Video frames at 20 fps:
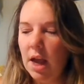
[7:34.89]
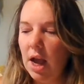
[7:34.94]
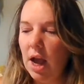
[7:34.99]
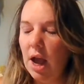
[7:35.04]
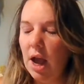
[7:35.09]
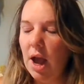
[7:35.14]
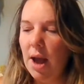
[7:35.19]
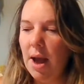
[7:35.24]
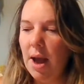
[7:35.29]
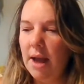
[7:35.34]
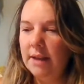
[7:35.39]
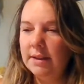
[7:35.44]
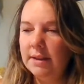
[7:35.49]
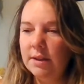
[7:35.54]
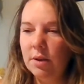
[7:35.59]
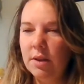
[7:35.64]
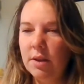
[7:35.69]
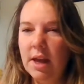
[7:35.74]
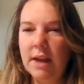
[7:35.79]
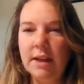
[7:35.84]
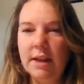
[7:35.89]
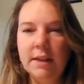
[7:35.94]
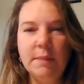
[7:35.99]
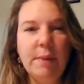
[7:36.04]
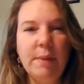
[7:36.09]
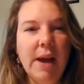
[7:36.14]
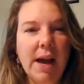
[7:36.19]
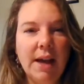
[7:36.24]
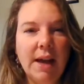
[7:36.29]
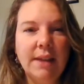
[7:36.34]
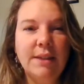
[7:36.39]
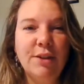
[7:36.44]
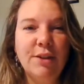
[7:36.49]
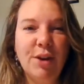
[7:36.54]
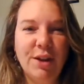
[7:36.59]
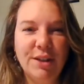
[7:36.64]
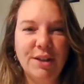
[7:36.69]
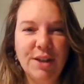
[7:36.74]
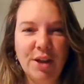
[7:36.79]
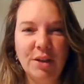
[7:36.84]
And so that gets passed
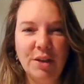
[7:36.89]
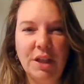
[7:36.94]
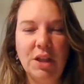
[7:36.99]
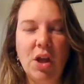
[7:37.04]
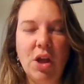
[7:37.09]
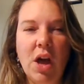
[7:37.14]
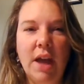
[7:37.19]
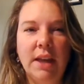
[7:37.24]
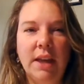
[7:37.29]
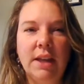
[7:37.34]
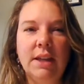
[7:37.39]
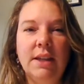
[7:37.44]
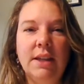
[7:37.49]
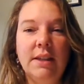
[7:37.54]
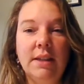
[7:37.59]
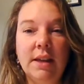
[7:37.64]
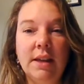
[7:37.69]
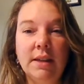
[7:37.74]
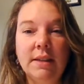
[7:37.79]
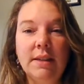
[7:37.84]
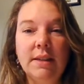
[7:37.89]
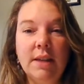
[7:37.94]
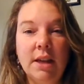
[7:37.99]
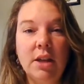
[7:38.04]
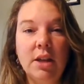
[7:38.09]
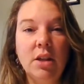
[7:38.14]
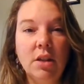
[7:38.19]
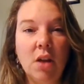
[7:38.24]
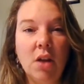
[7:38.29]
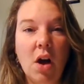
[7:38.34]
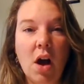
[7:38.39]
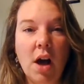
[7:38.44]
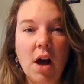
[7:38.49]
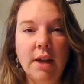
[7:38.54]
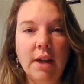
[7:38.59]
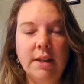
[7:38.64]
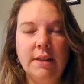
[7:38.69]
on down the line, and it does take a lot.